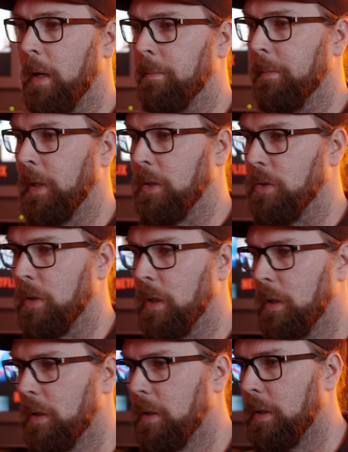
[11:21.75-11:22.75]
um, enjoy
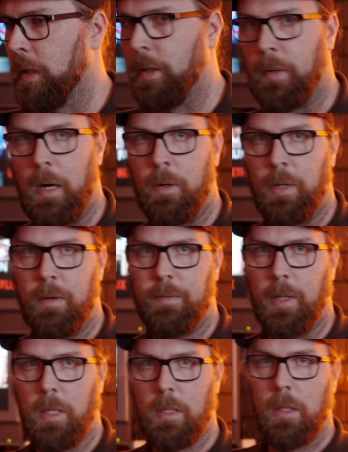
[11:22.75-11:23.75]
than there are on
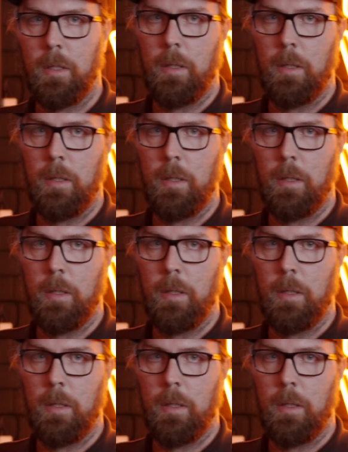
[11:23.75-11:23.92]
Netflix.